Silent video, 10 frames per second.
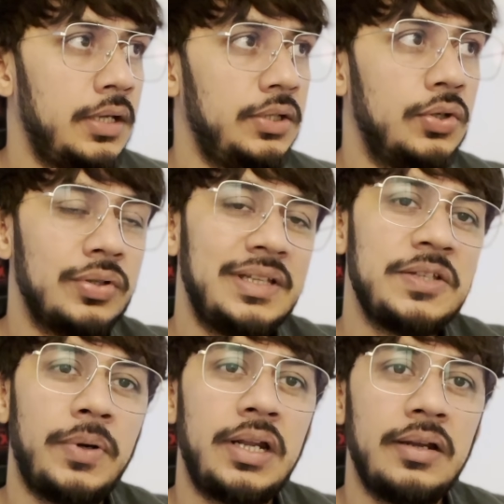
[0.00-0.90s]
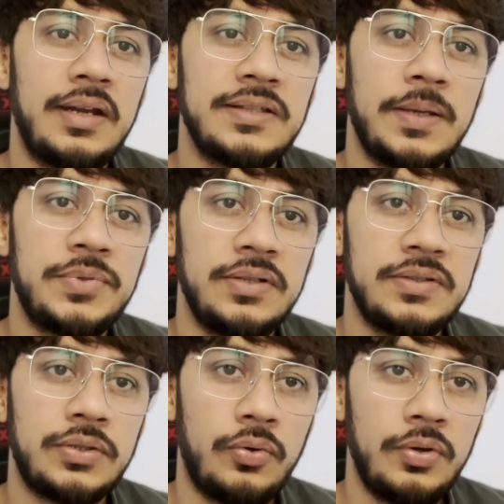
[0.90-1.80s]
You know, this particular exception
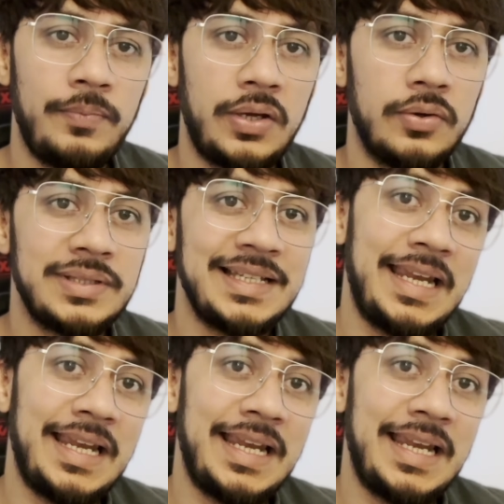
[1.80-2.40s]
is thrown because